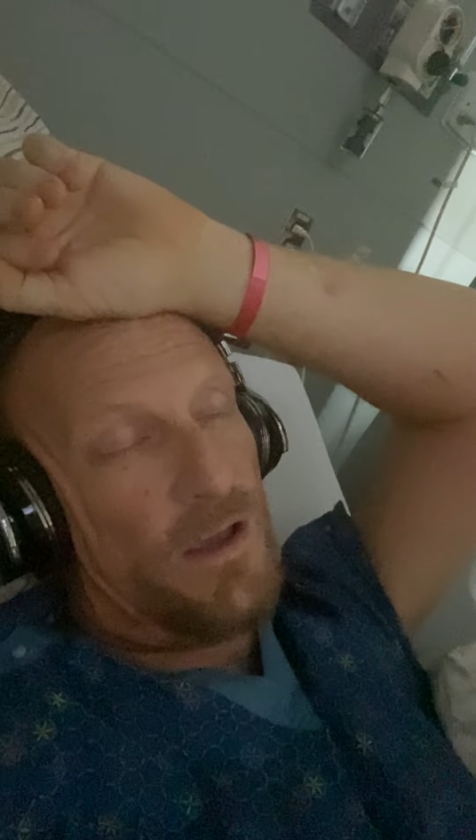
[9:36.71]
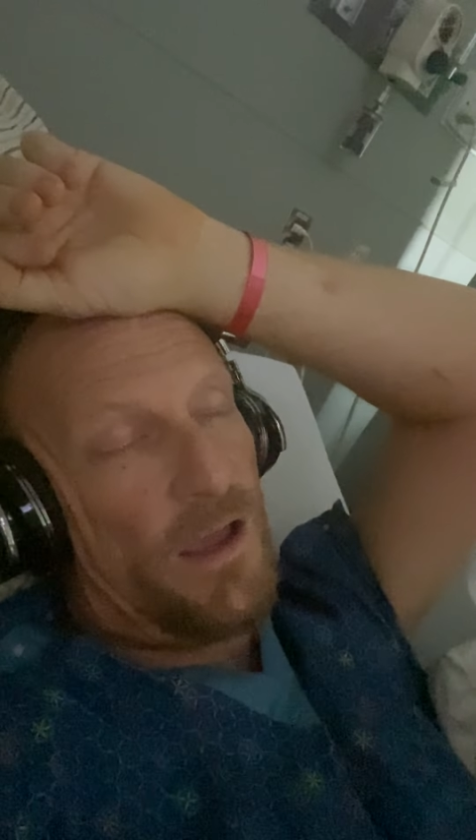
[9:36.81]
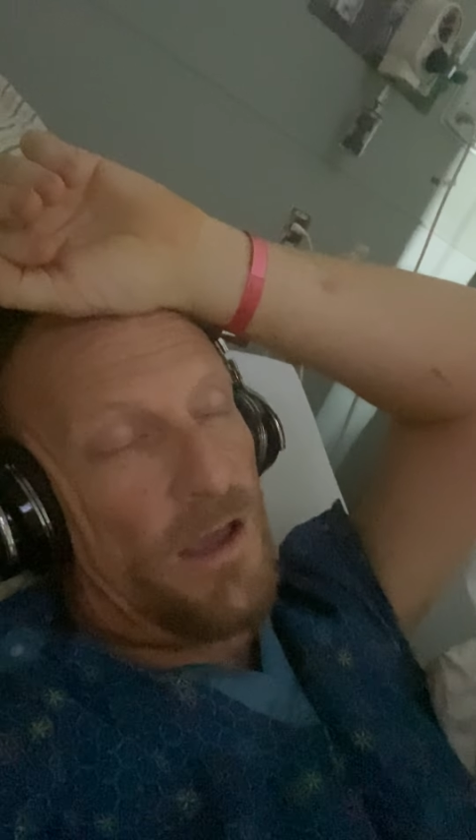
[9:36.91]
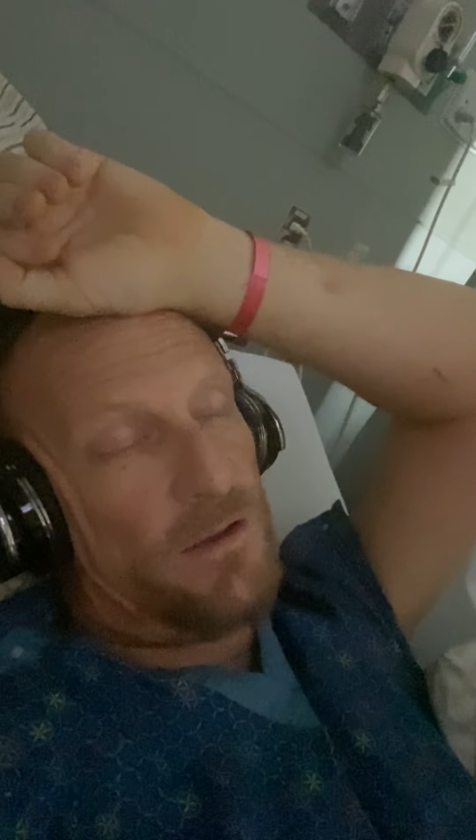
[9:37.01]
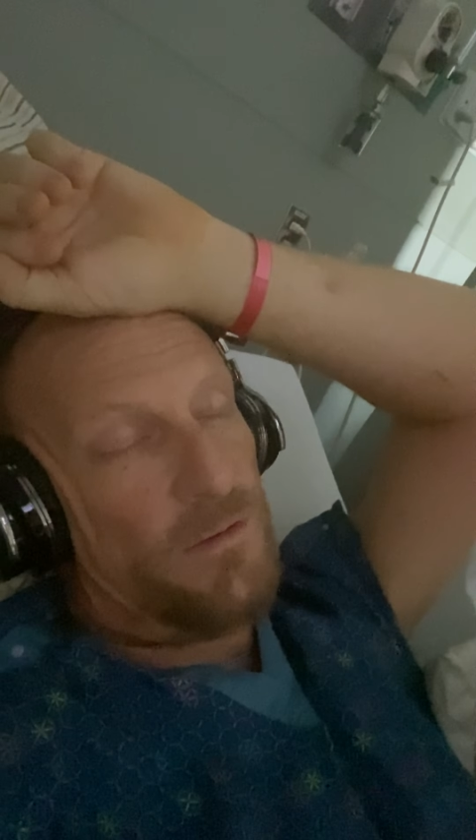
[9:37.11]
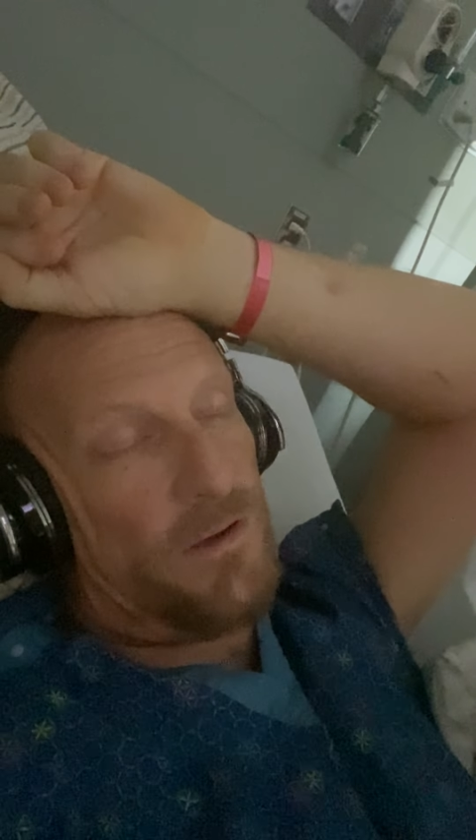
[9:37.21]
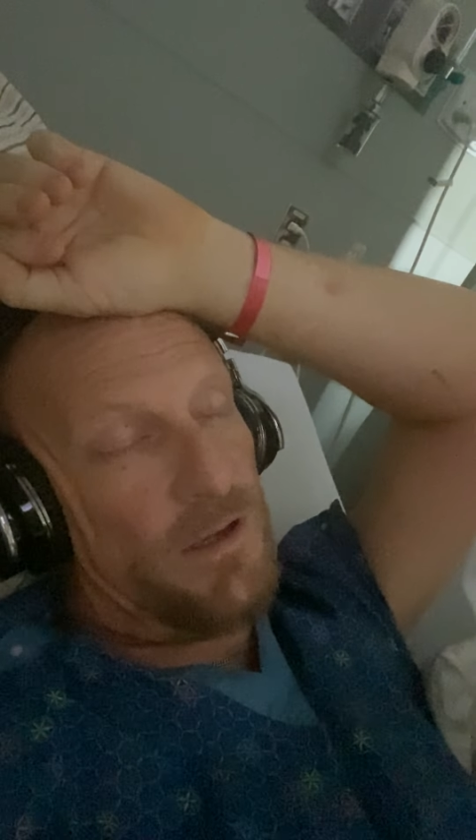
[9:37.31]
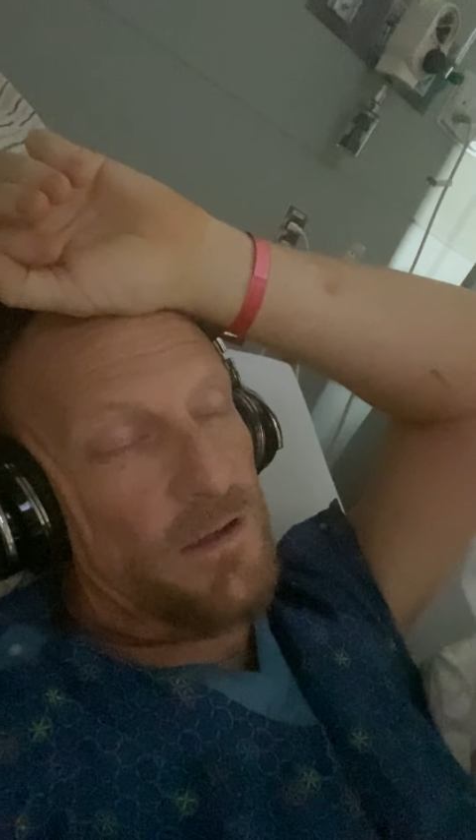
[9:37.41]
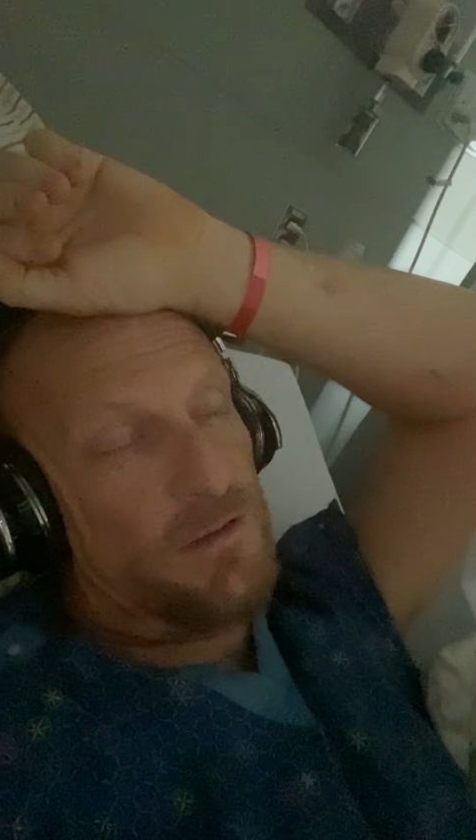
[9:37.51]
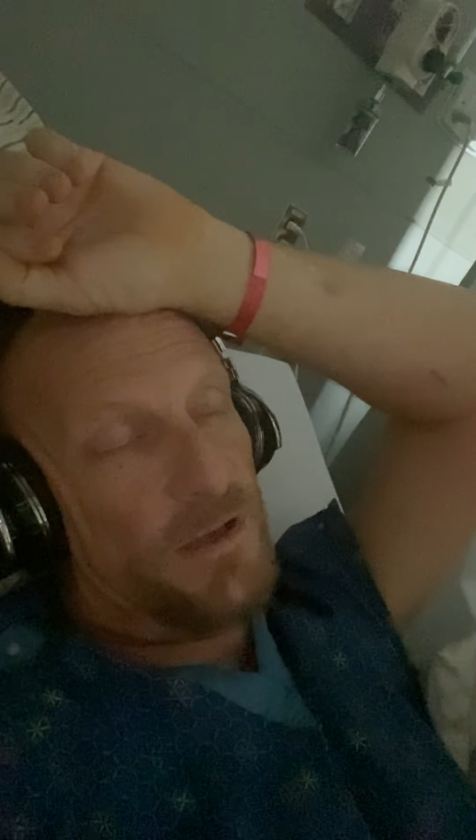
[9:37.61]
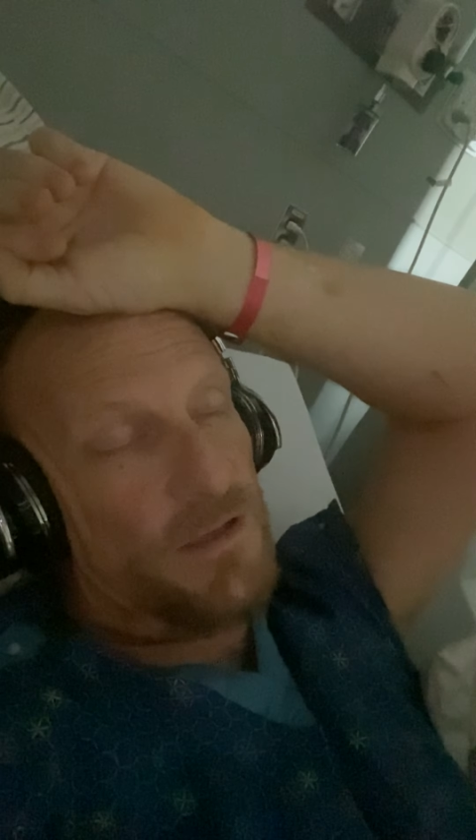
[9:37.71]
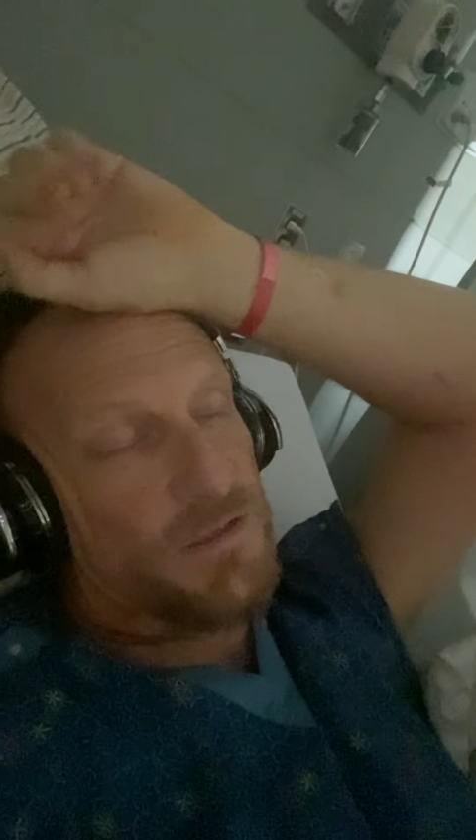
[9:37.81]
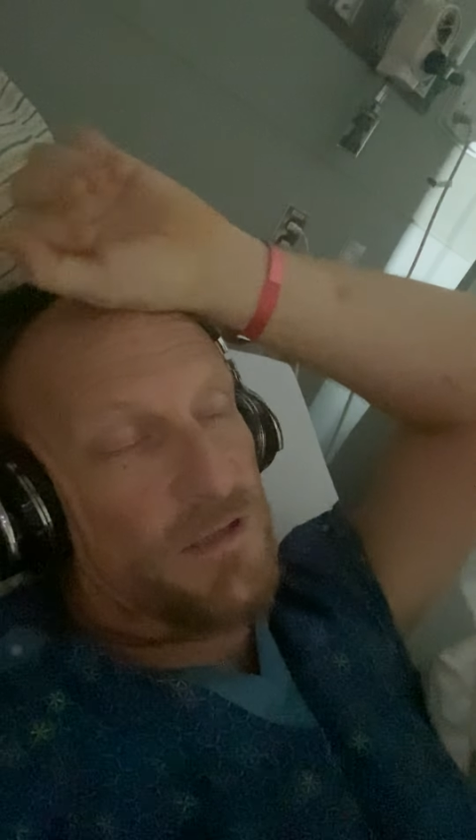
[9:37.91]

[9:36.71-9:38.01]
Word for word: Anyway, that's